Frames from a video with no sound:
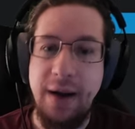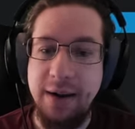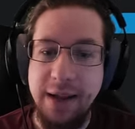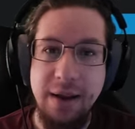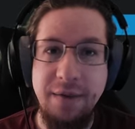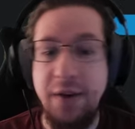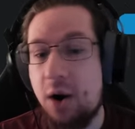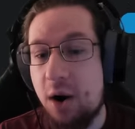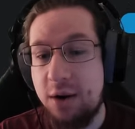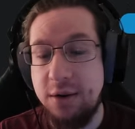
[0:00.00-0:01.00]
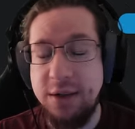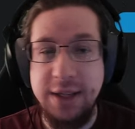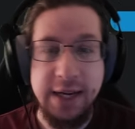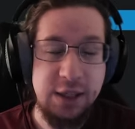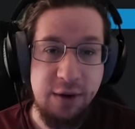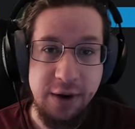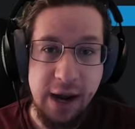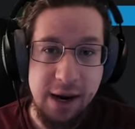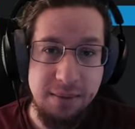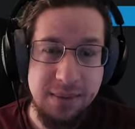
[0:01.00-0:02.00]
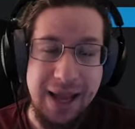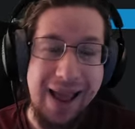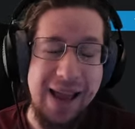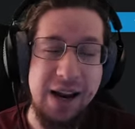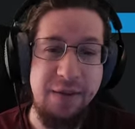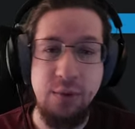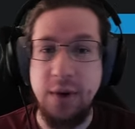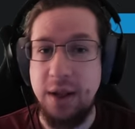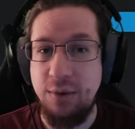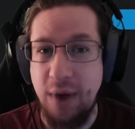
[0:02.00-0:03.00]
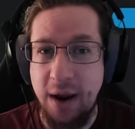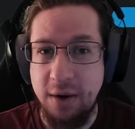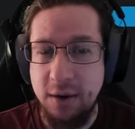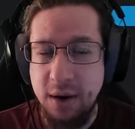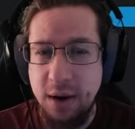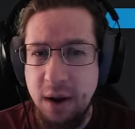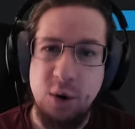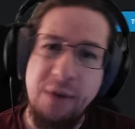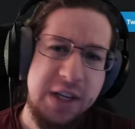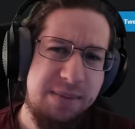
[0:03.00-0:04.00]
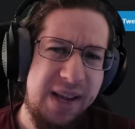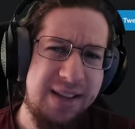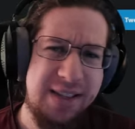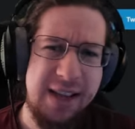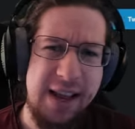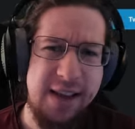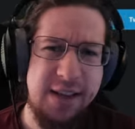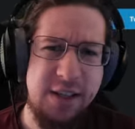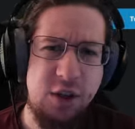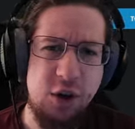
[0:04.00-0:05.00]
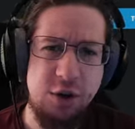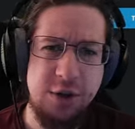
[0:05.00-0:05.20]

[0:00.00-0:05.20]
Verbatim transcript: Finally, there are six different items and they're really rare. So what this means is